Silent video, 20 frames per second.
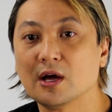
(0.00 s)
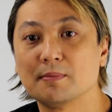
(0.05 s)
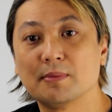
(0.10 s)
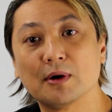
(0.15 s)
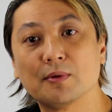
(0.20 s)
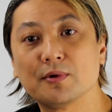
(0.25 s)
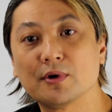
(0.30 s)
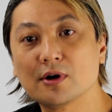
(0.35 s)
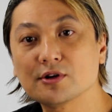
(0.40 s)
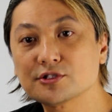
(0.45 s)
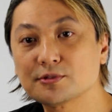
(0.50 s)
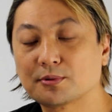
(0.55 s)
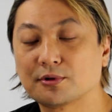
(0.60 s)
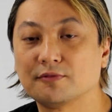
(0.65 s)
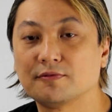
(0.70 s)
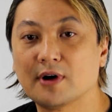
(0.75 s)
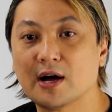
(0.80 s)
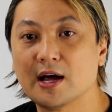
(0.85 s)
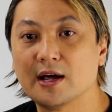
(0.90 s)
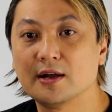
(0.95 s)
but we also
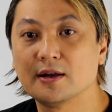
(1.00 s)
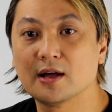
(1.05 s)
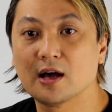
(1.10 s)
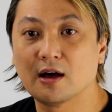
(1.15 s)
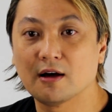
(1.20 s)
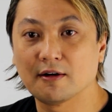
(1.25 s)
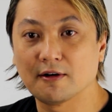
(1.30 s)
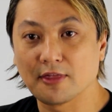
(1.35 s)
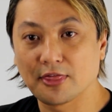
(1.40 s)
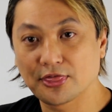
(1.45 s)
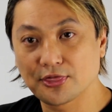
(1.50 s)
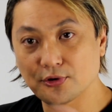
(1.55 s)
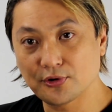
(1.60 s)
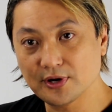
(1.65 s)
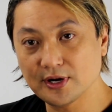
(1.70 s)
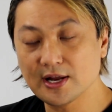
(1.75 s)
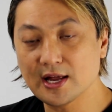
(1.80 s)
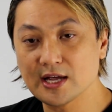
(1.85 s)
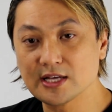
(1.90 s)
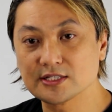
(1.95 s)
provide
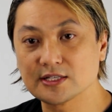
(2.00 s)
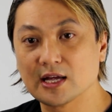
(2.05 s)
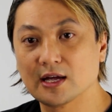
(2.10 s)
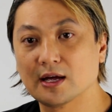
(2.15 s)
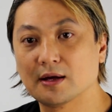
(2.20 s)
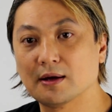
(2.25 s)
30 days